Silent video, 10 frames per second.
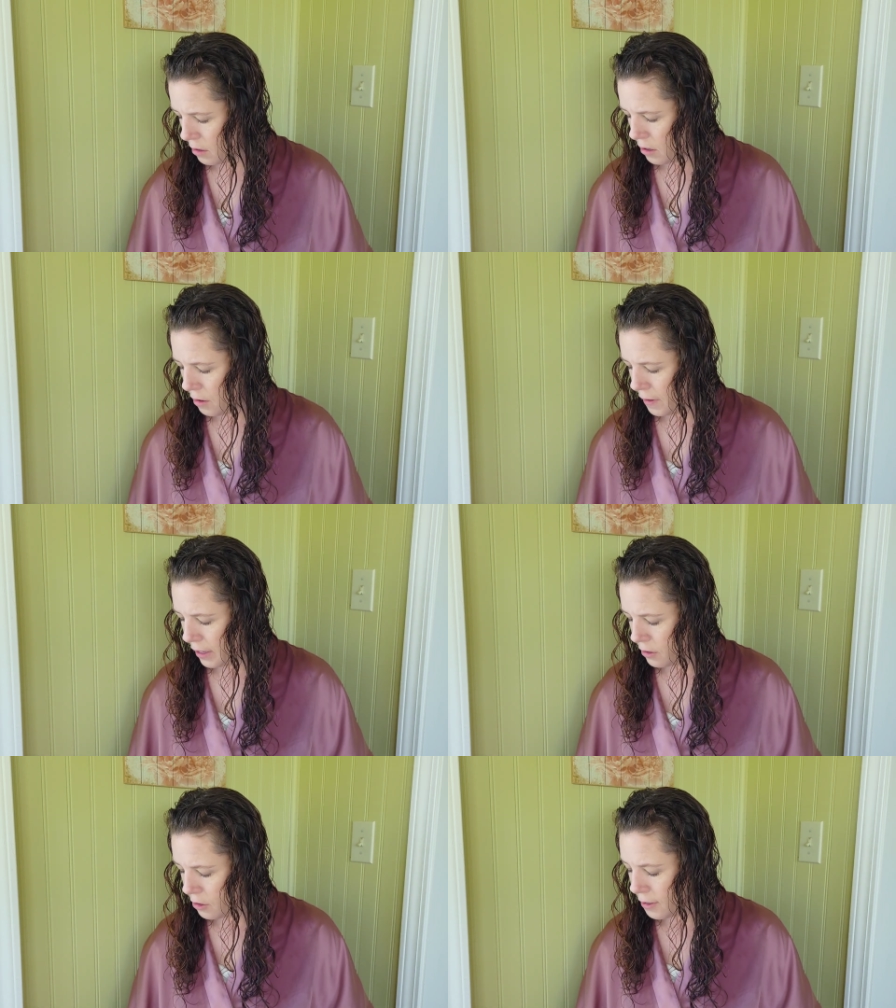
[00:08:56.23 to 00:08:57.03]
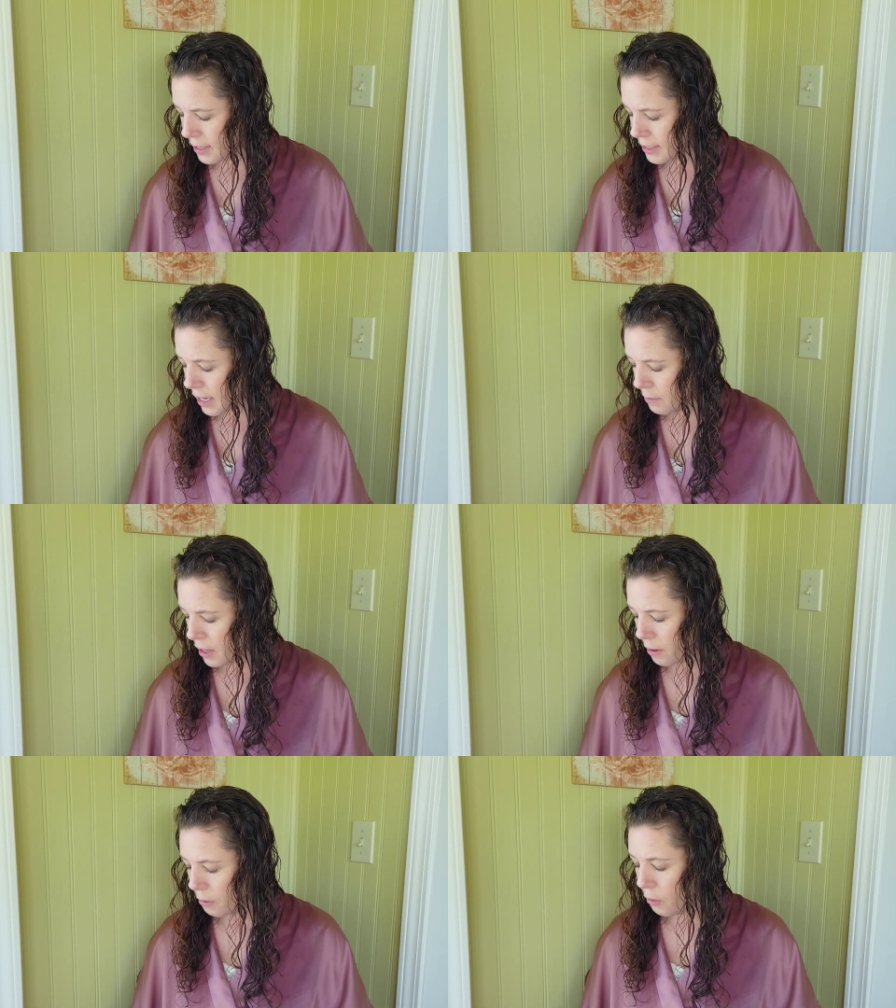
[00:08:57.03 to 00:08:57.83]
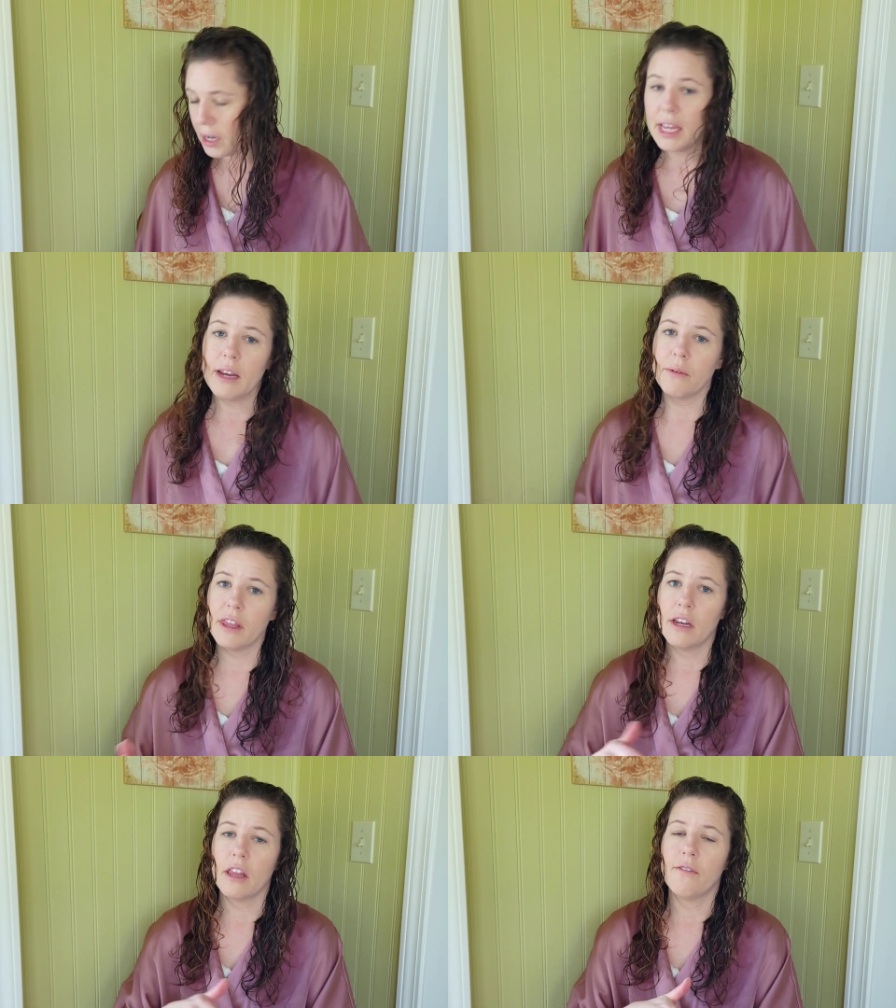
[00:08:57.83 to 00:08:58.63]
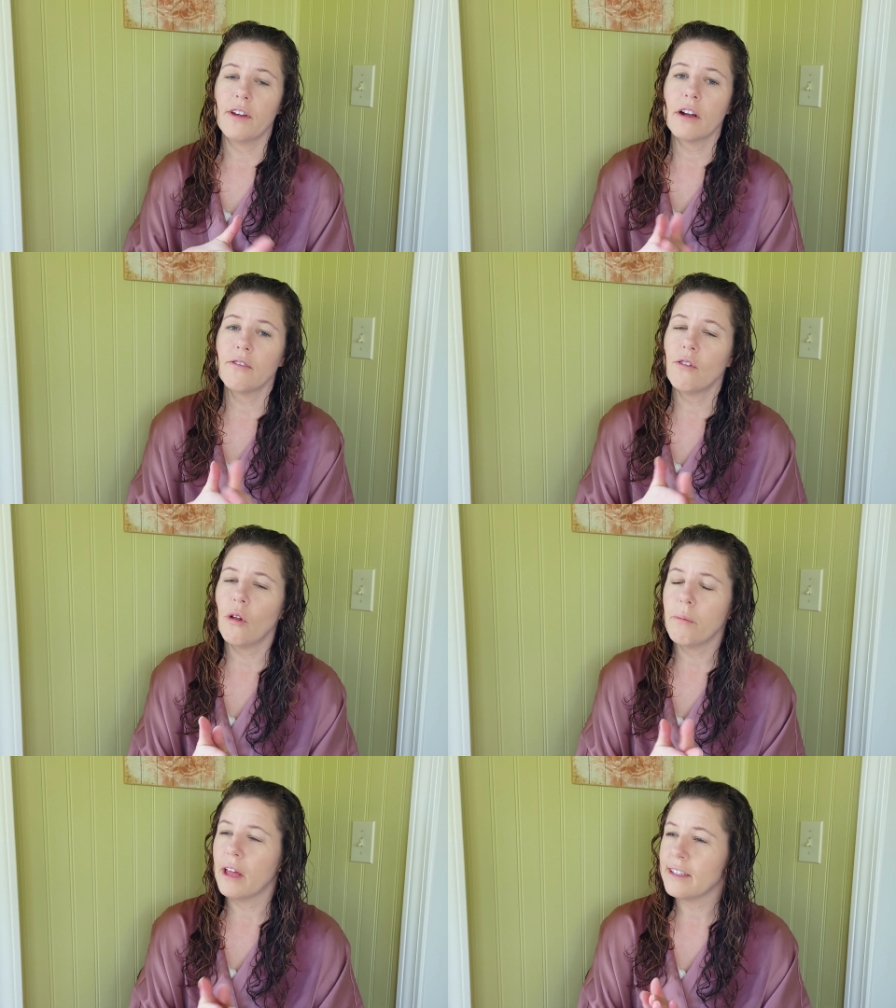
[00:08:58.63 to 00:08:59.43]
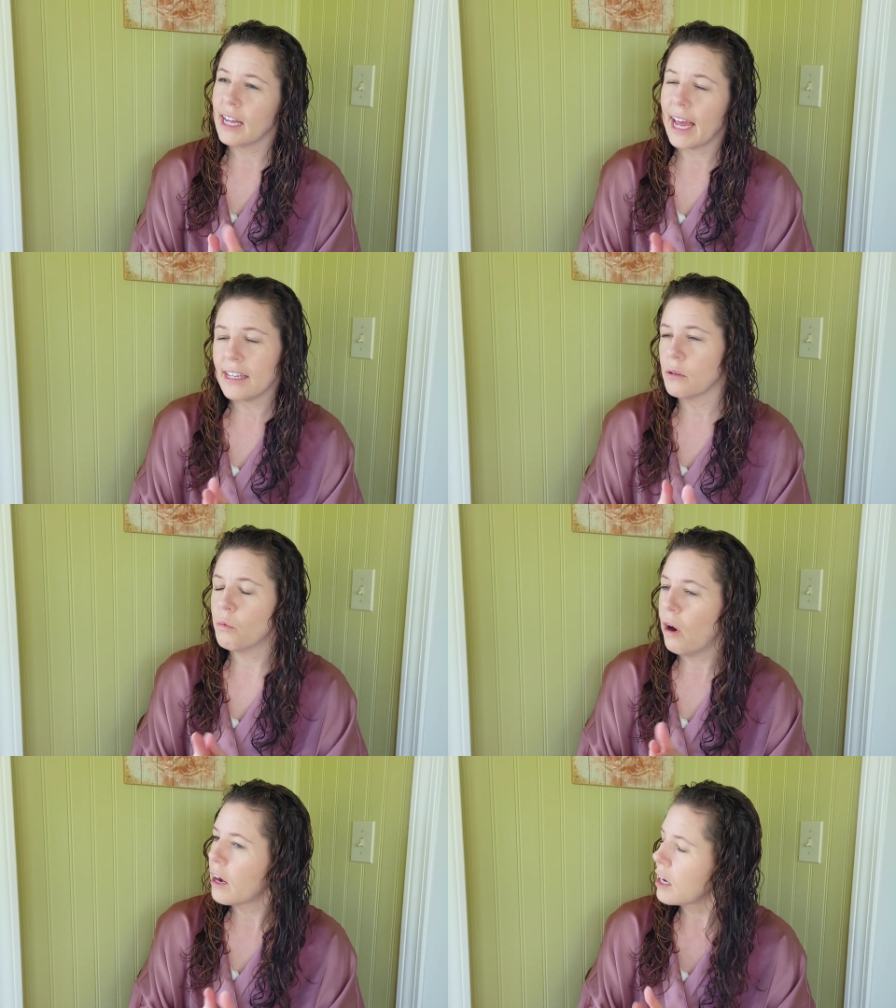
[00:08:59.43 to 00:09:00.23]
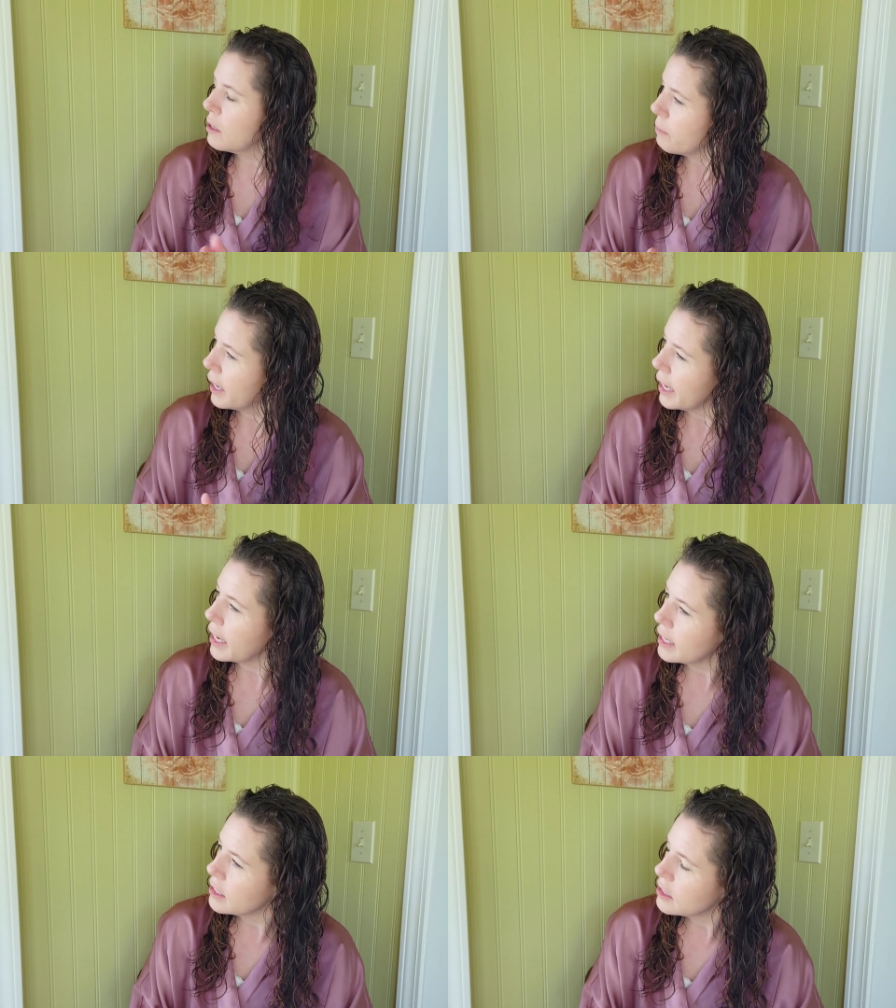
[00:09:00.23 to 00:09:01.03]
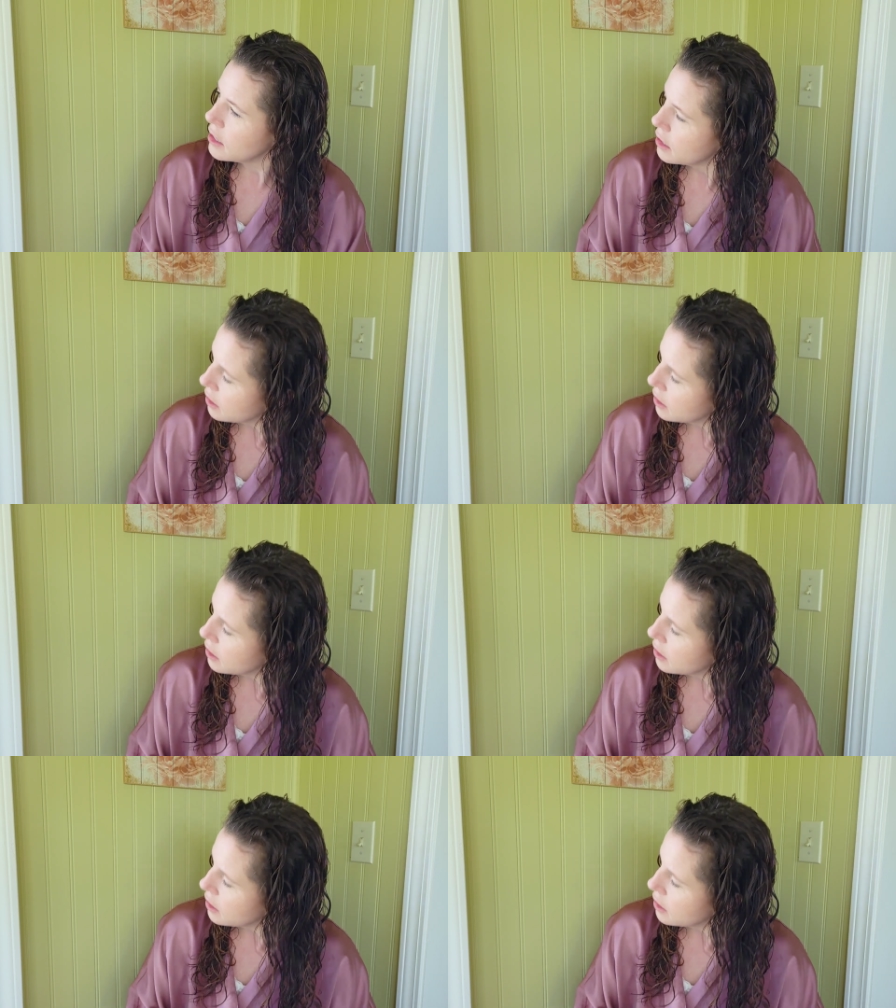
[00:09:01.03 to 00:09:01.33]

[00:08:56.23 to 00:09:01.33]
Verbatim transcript: All right, doing the same thing, I'm going in with another fingerful, plus I got some water in my hands.